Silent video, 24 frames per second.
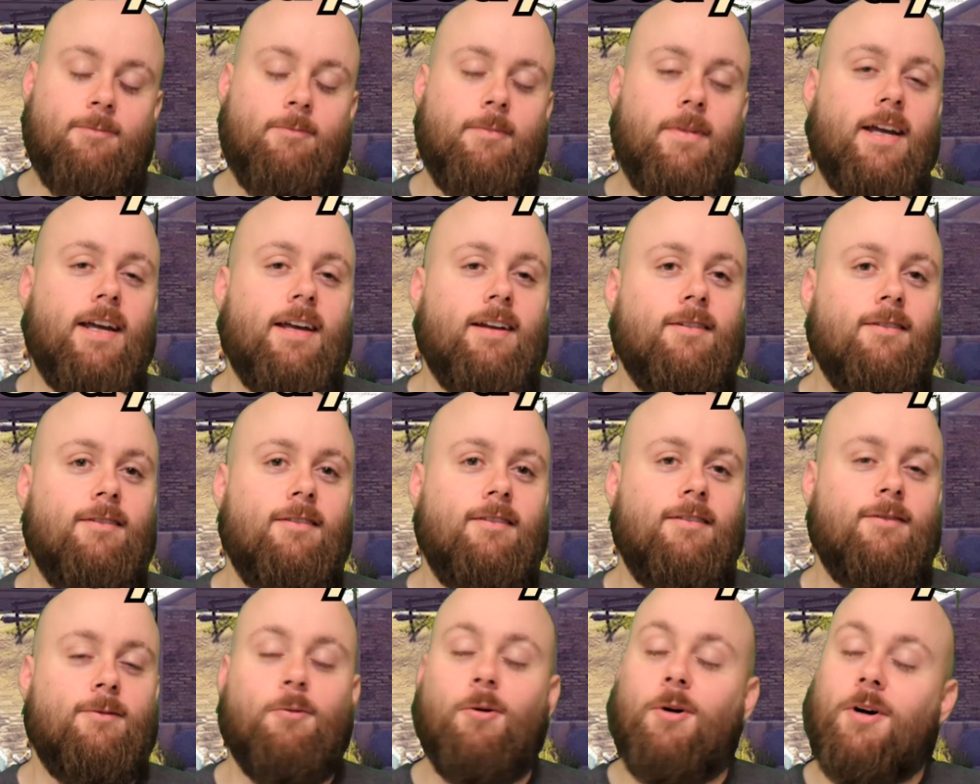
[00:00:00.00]
Man,
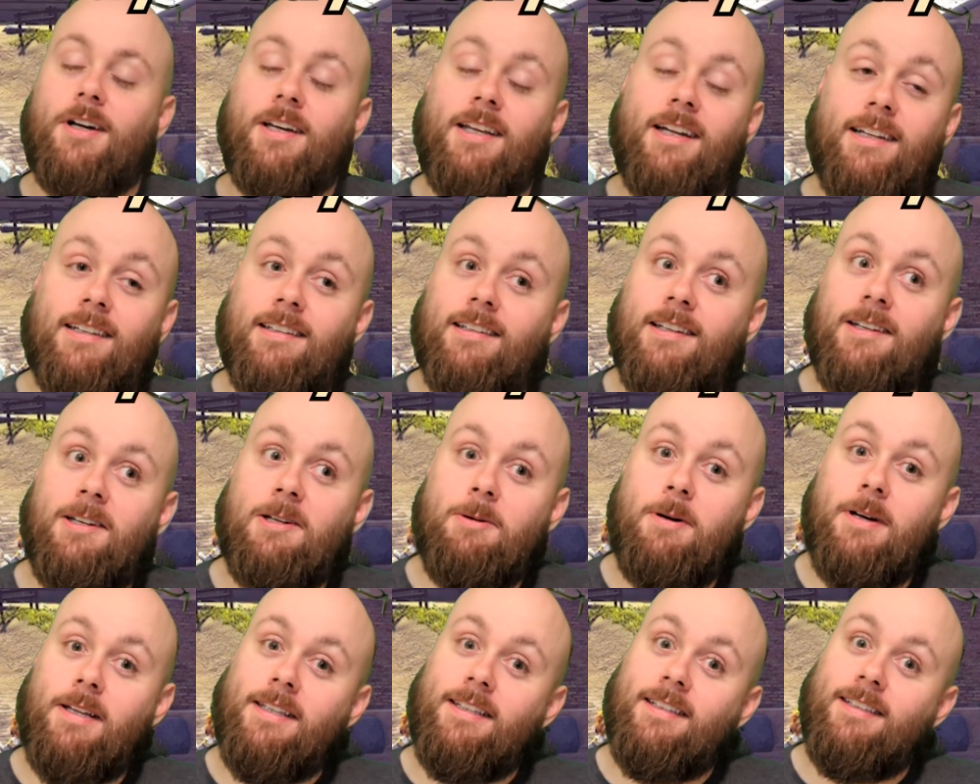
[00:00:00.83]
what can I say
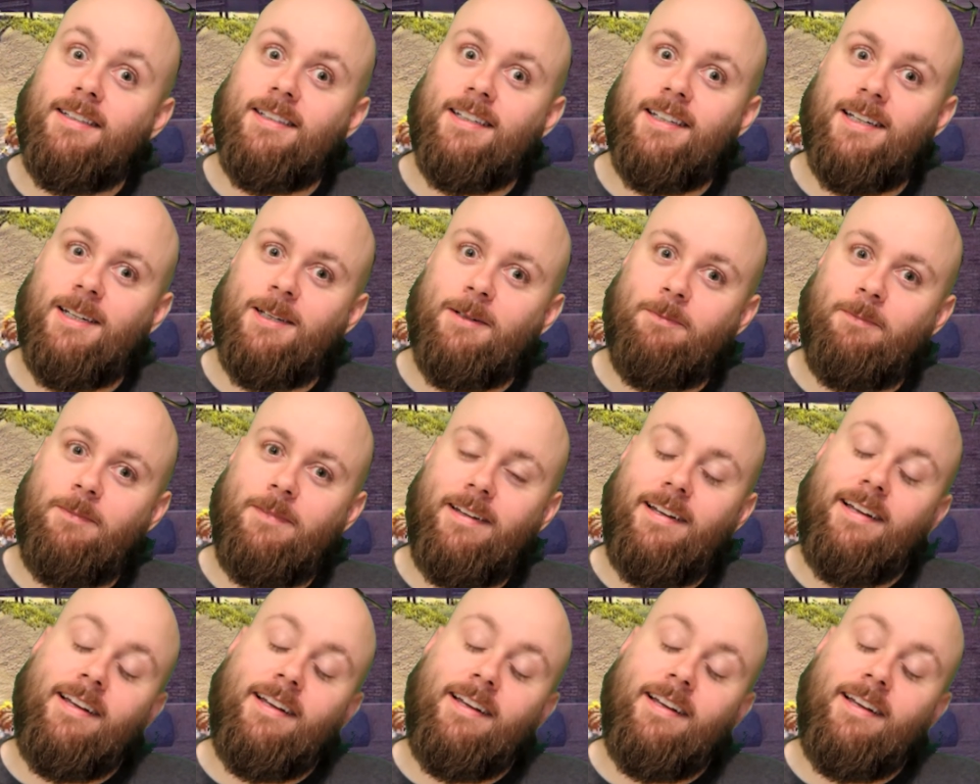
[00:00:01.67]
about this game?